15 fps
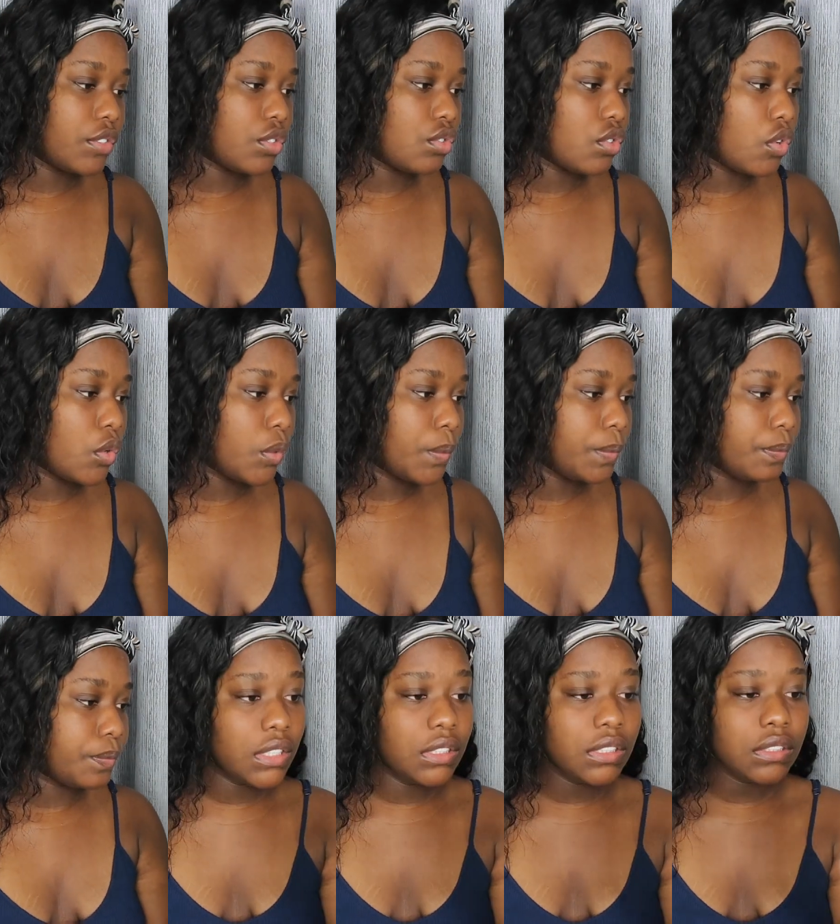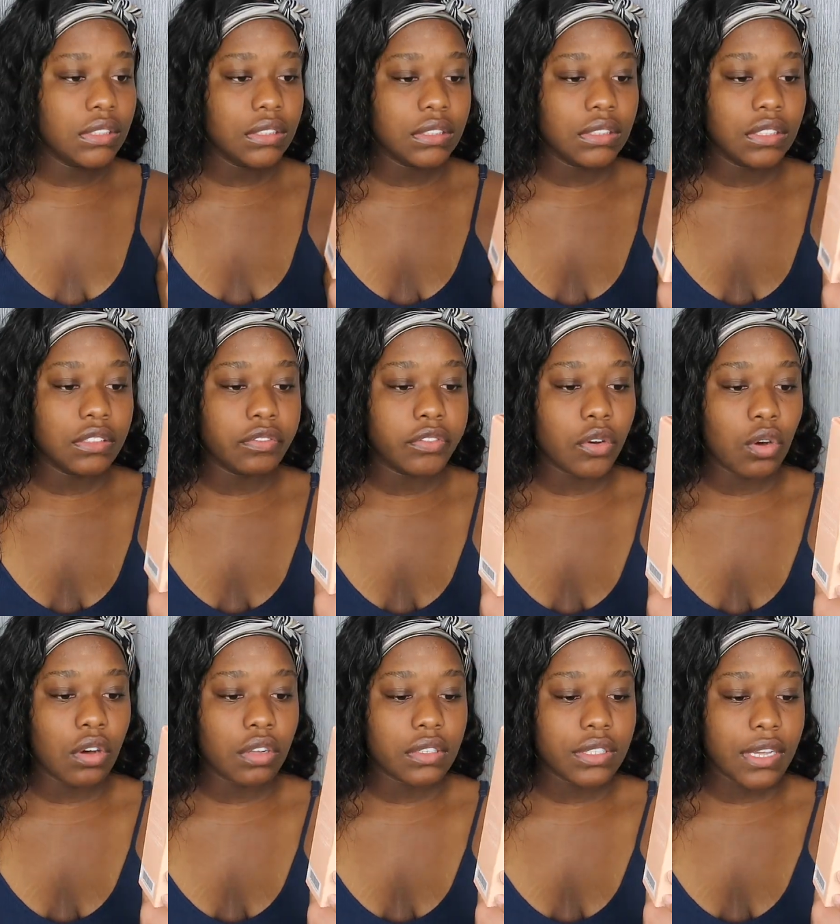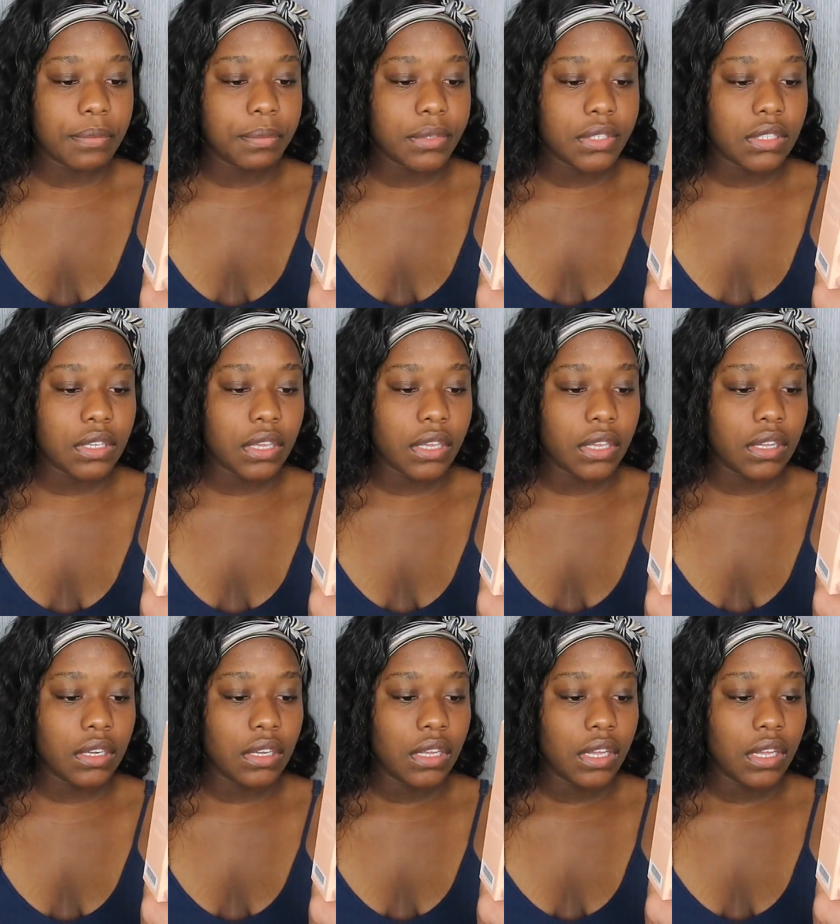So this is good for all type of skin.